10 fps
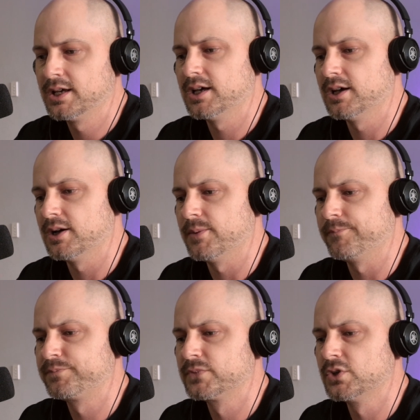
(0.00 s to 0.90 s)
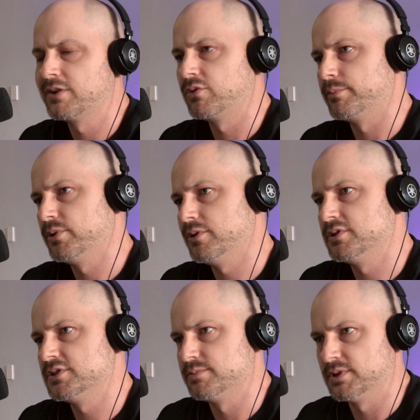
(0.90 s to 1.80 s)
not everyone
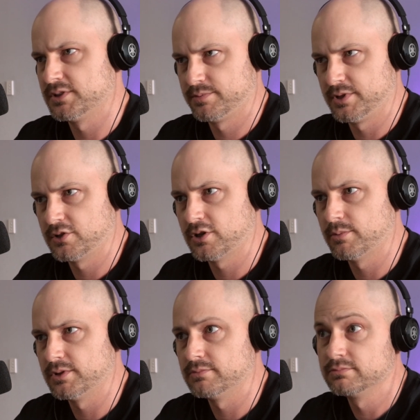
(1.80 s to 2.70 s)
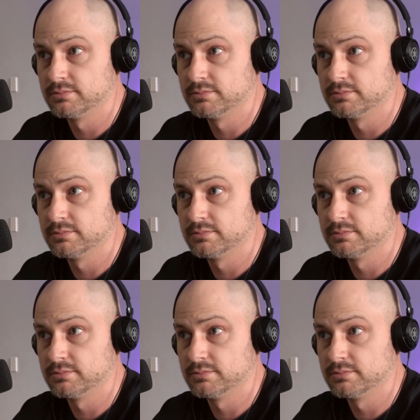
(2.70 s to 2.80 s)
purges, but it's pretty common